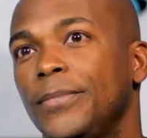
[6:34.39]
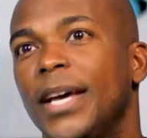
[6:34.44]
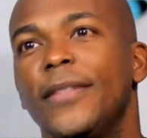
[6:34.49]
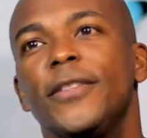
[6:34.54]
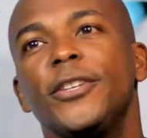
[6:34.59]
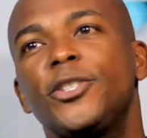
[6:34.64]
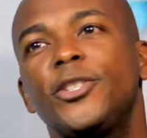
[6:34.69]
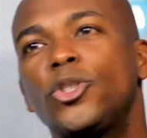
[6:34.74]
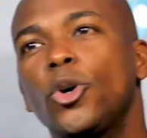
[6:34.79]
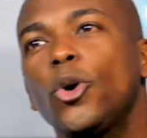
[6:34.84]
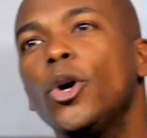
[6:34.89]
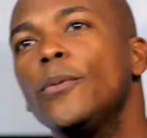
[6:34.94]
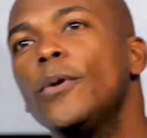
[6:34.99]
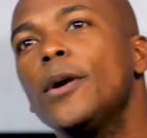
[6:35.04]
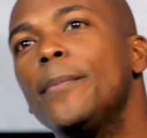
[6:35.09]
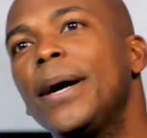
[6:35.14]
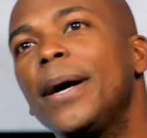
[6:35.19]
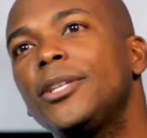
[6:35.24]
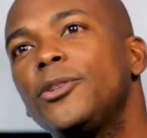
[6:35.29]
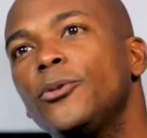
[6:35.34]
Now, in this story
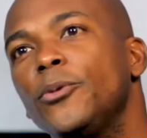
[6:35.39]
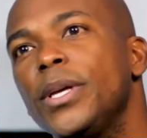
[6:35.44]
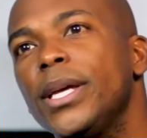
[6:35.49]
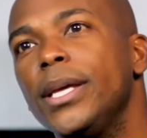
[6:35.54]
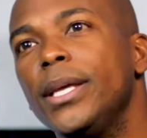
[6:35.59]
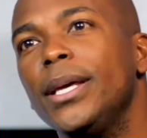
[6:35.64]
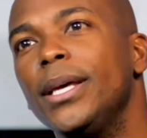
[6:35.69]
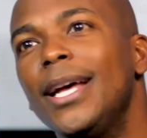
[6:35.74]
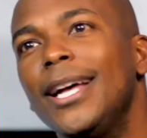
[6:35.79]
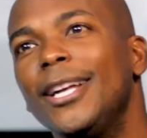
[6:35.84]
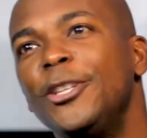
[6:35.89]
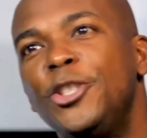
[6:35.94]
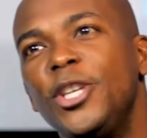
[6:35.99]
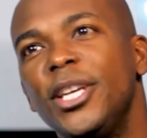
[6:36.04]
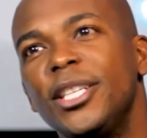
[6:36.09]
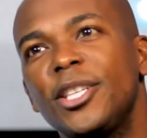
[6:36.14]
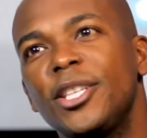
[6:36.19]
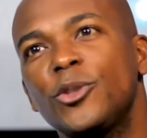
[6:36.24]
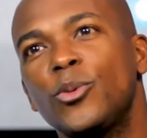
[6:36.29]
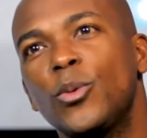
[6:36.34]
we're about to read,
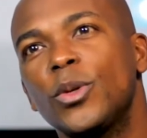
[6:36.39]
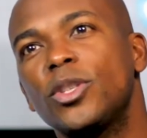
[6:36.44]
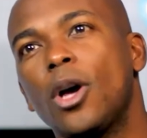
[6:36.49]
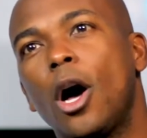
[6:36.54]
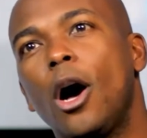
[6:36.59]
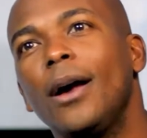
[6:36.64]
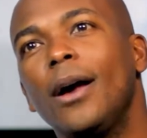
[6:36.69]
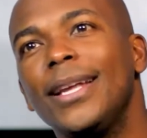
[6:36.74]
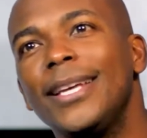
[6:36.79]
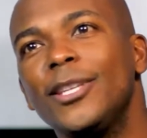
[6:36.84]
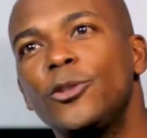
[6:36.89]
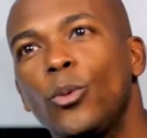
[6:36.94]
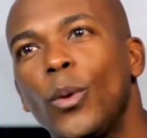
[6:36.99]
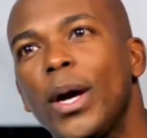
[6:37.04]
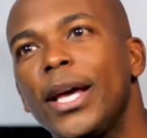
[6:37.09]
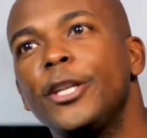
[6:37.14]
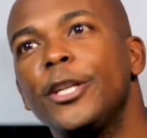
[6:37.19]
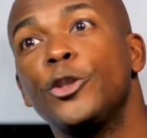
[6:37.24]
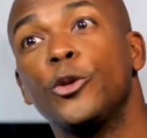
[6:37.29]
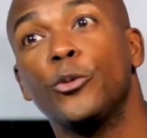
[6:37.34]
Jesus was on his
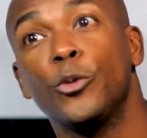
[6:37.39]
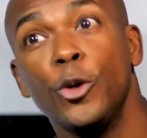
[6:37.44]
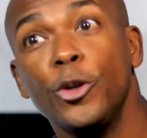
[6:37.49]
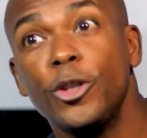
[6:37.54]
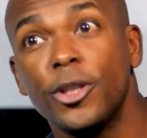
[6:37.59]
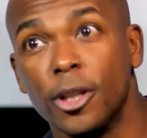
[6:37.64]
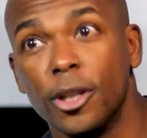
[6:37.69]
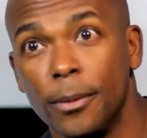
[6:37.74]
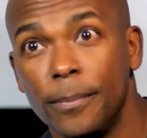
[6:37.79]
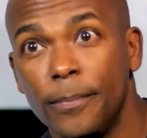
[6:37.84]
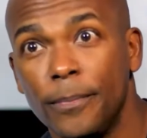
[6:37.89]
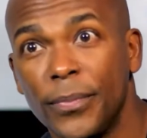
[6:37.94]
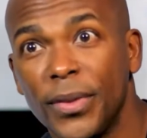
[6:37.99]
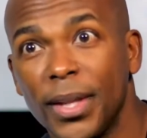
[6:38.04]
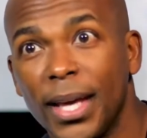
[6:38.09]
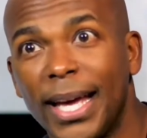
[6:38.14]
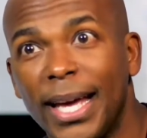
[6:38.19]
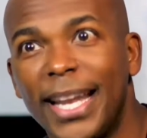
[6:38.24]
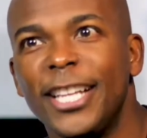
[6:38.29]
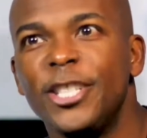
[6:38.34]
way to Jerusalem
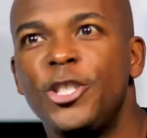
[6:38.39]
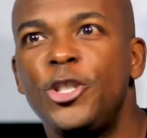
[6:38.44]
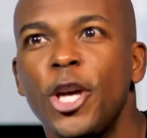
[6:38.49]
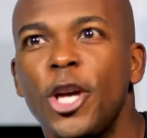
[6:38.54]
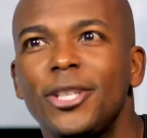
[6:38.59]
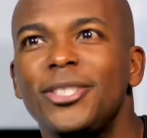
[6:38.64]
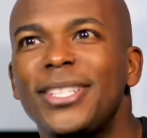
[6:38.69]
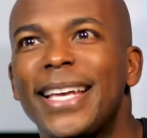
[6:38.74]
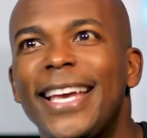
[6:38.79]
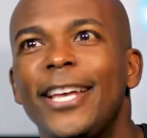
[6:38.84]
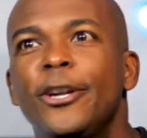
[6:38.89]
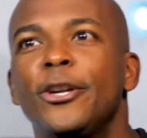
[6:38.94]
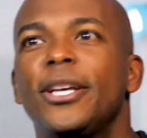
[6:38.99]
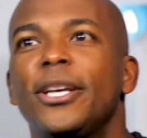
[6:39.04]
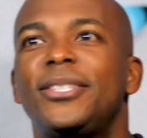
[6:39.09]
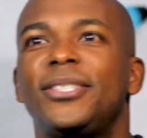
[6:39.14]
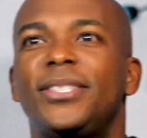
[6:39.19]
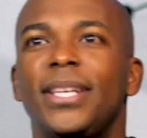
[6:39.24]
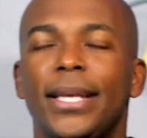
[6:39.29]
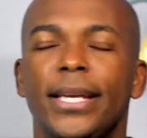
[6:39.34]
and had just entered
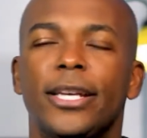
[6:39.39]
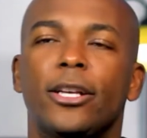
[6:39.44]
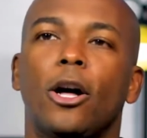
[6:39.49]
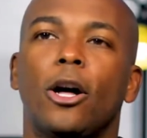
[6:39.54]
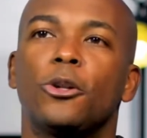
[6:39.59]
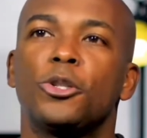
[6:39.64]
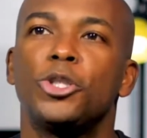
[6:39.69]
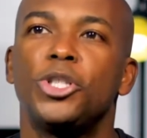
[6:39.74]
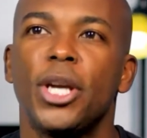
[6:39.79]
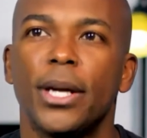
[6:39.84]
a city called